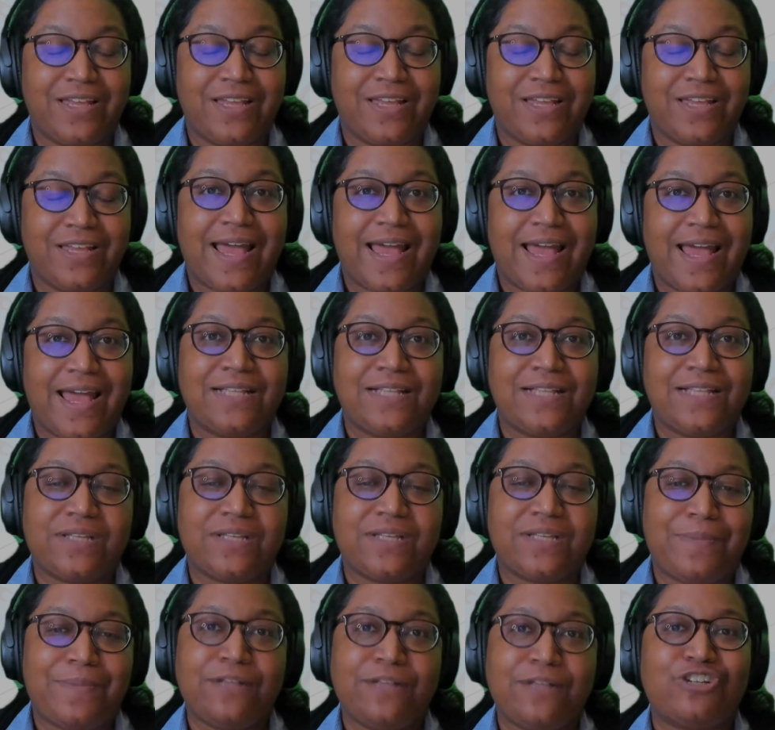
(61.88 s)
and also
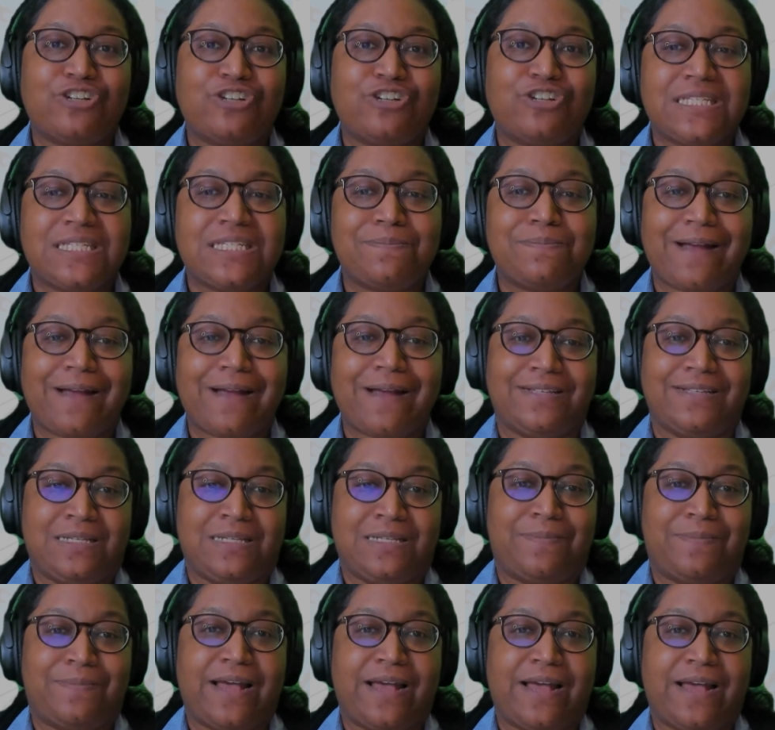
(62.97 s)
being transparent
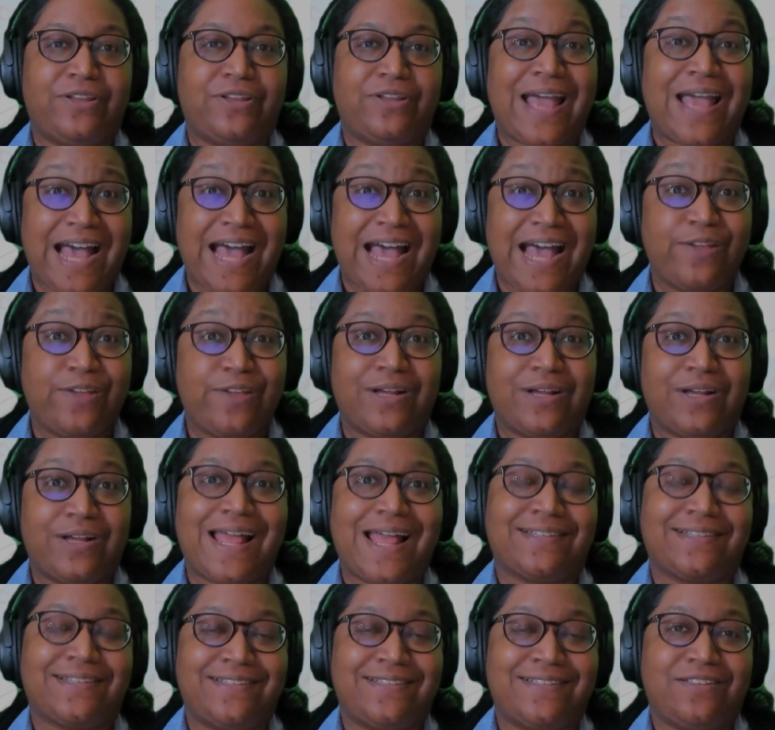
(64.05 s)
about how you
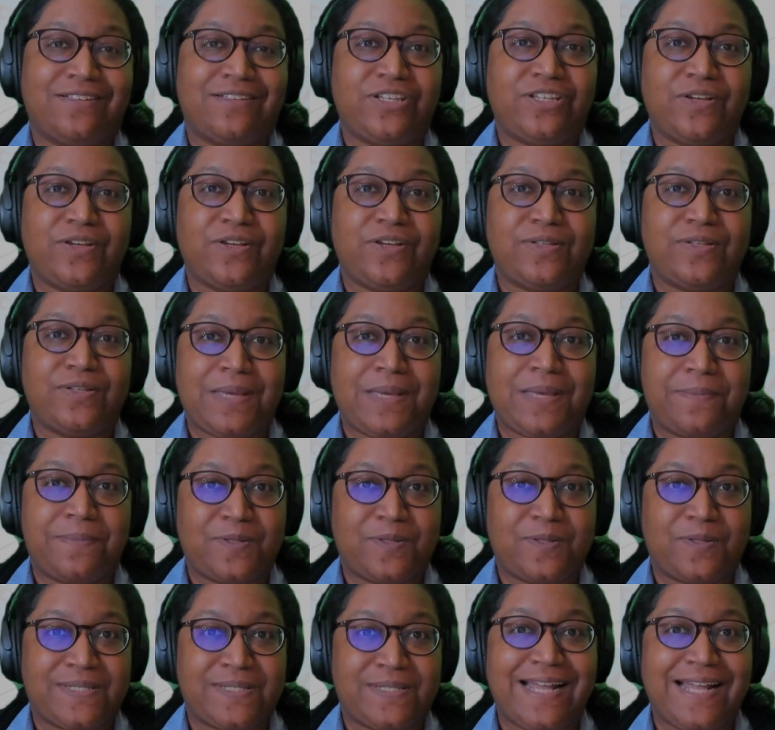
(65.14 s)
collect and use people's
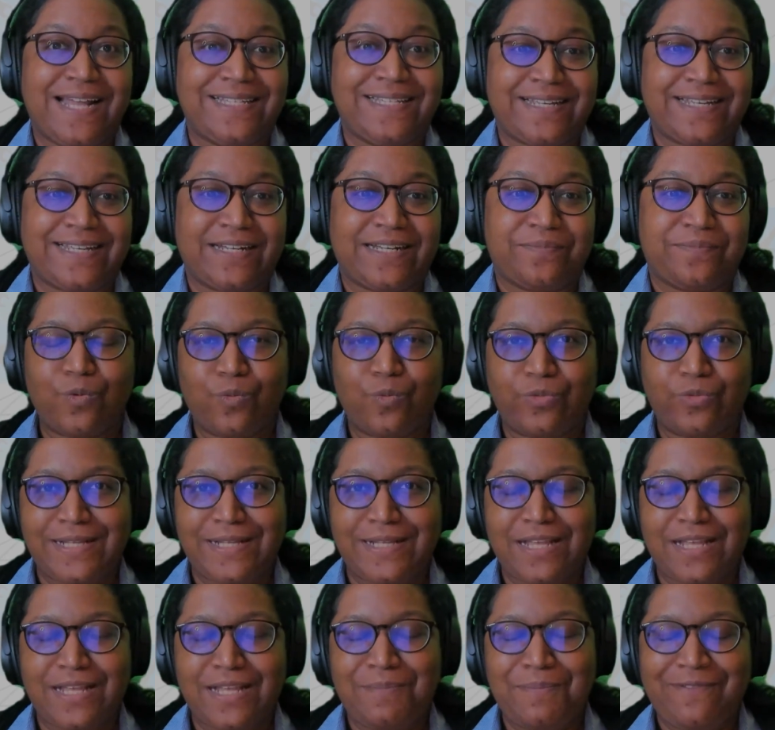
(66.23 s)
data. There's
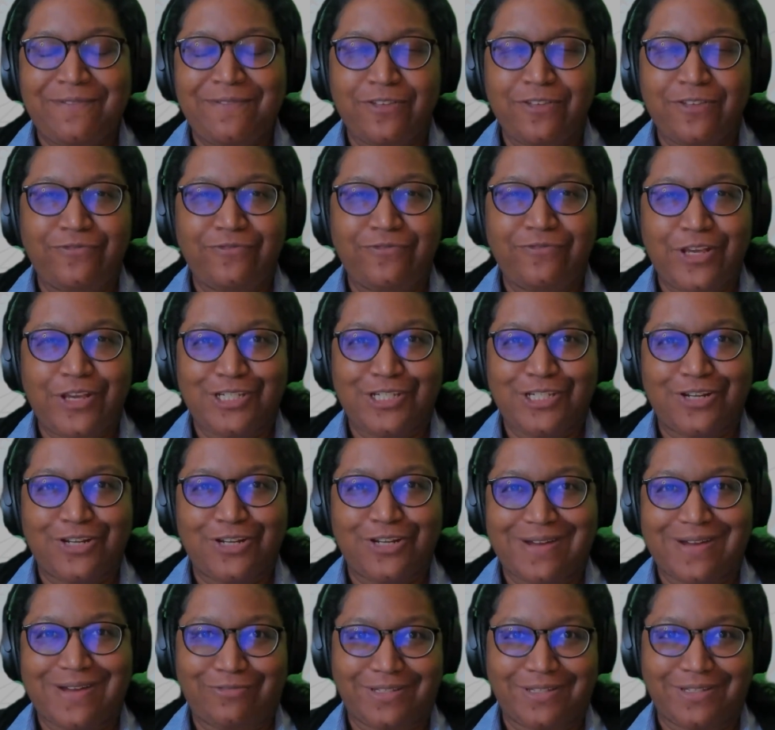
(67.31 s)
a bit of confusion
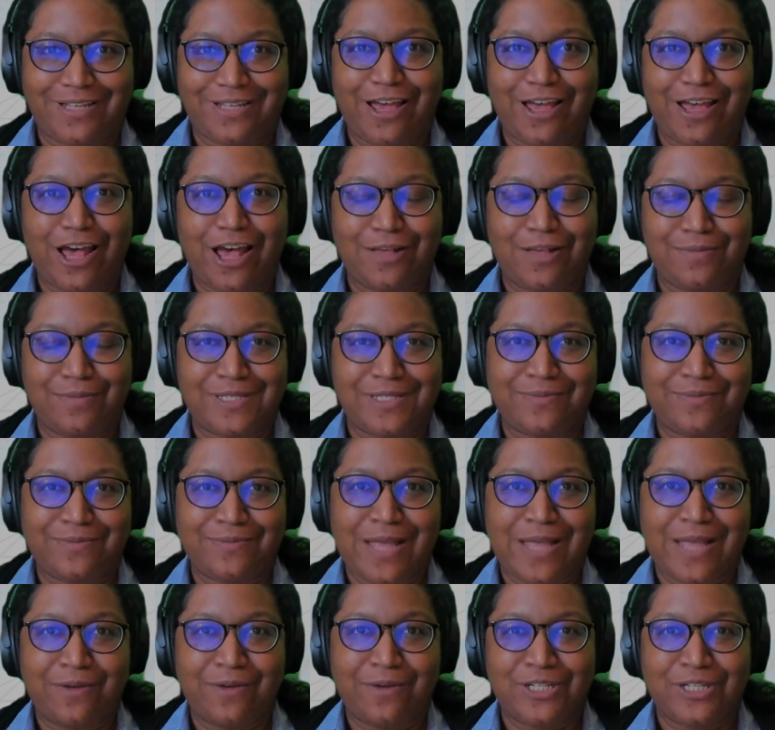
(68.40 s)
around the terms,
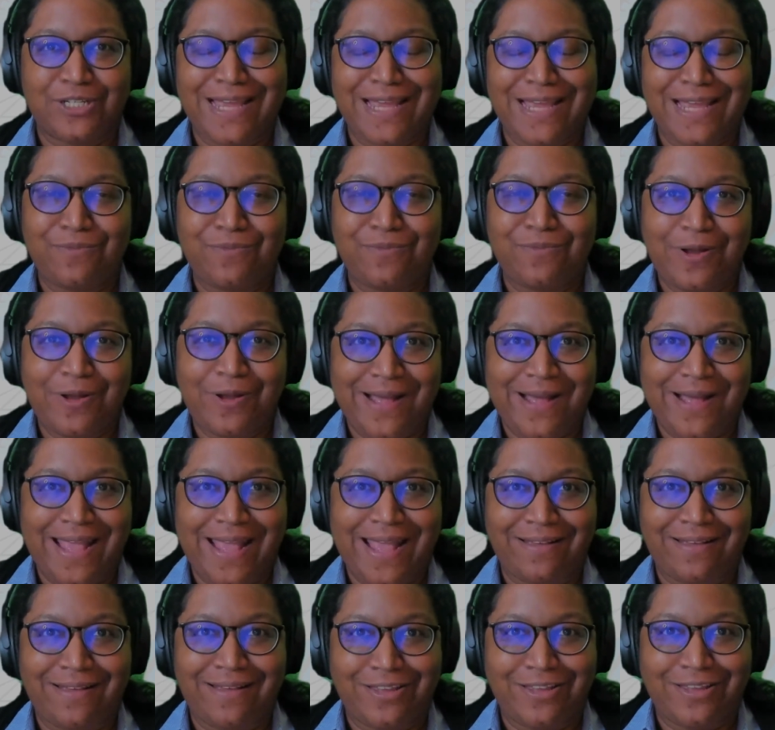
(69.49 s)
which in one way,
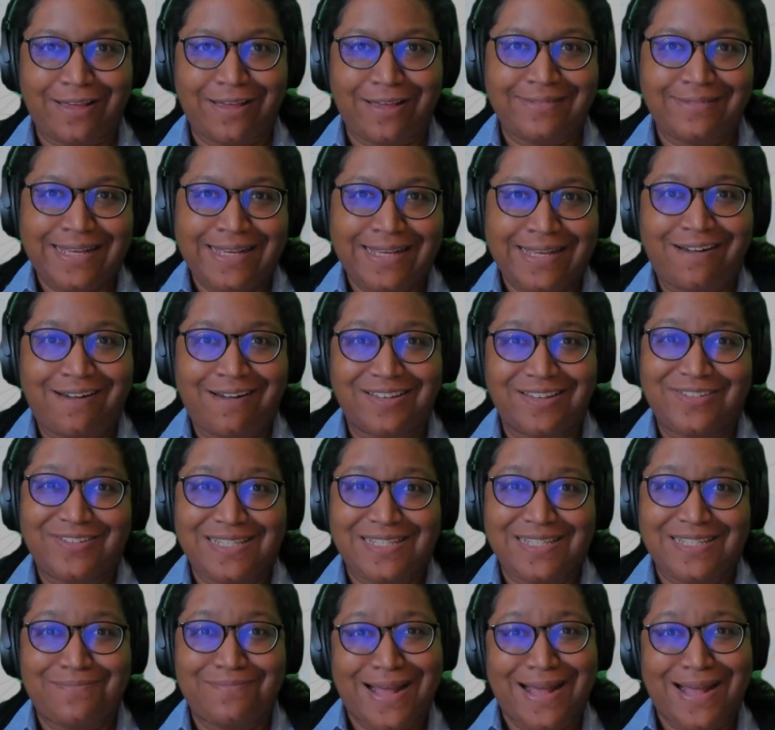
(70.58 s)
it kind of
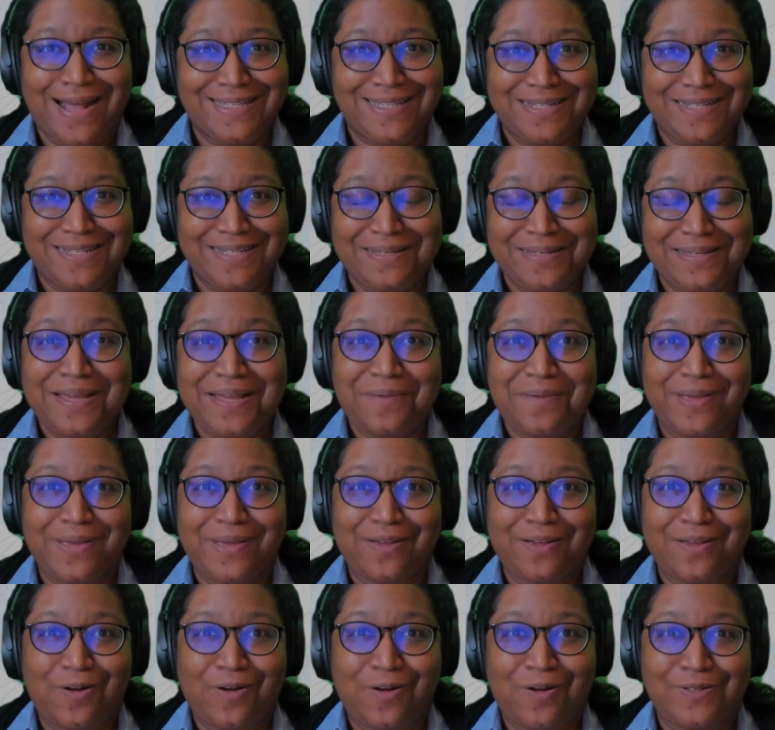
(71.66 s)
doesn't matter,
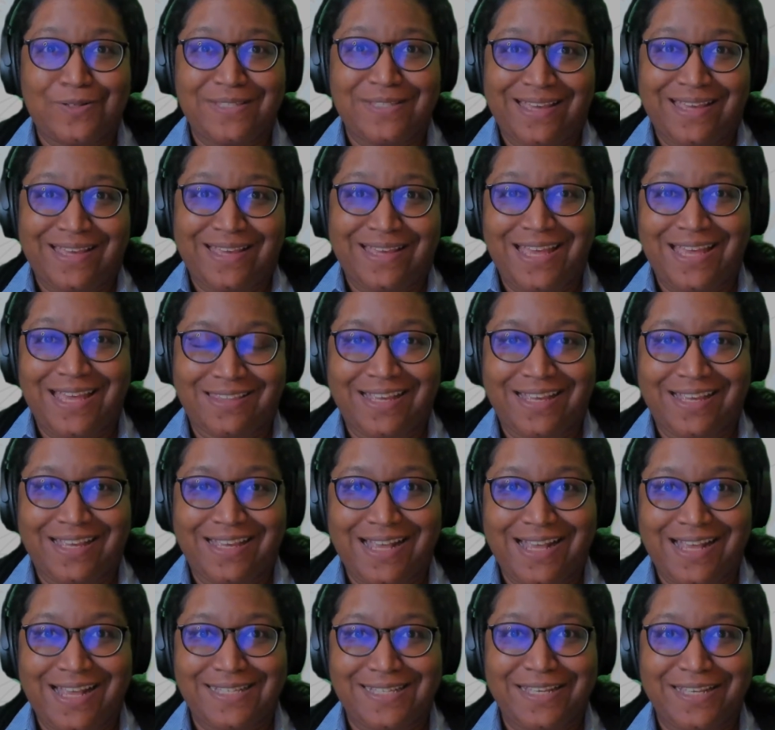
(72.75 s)
because the key thing
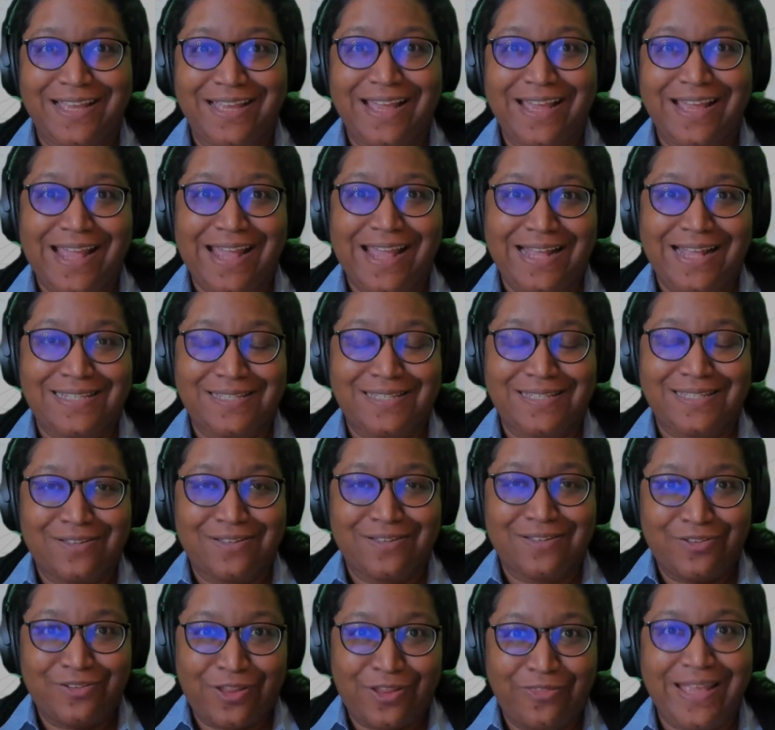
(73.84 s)
is it's
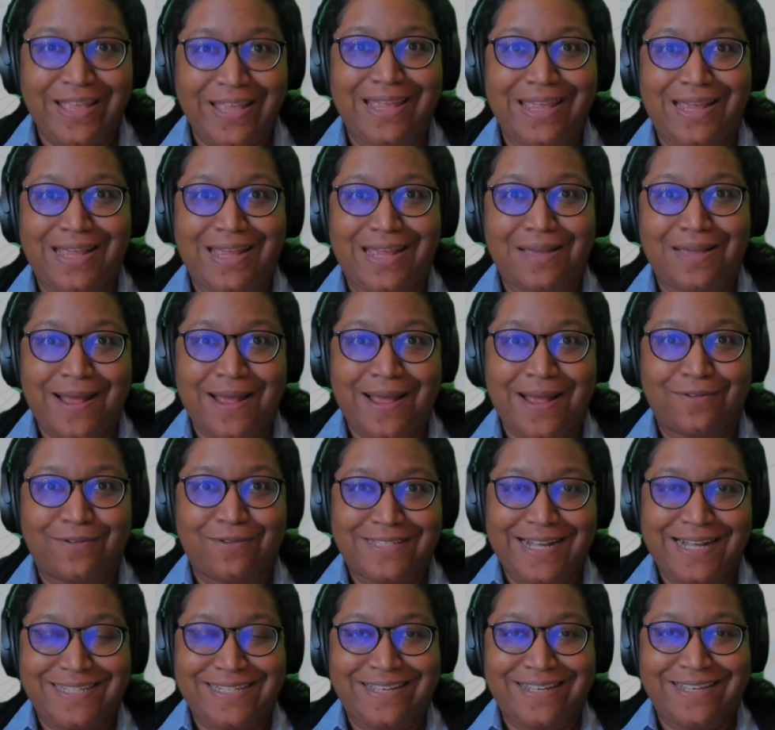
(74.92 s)
thinking about
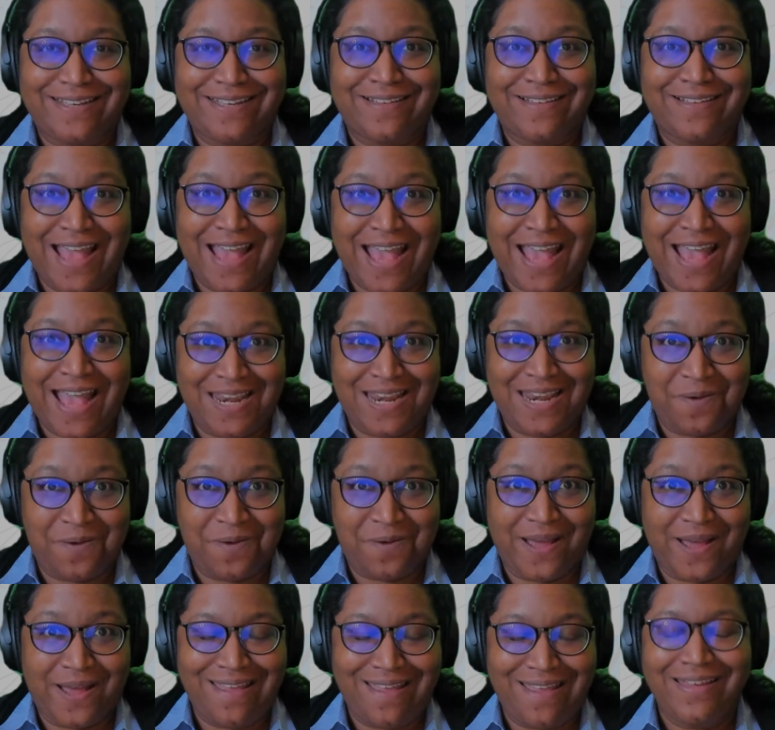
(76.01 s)
data
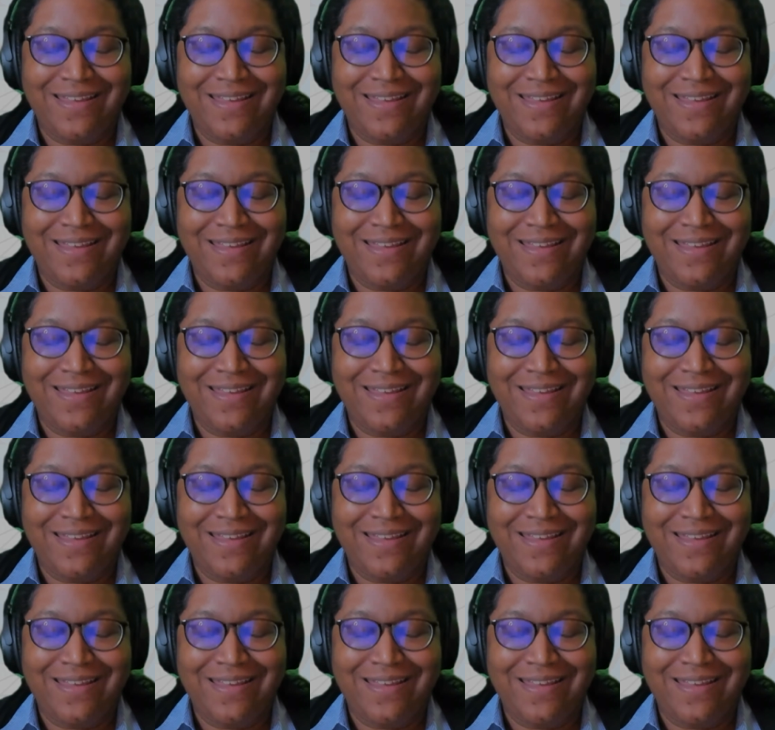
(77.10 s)
anyway.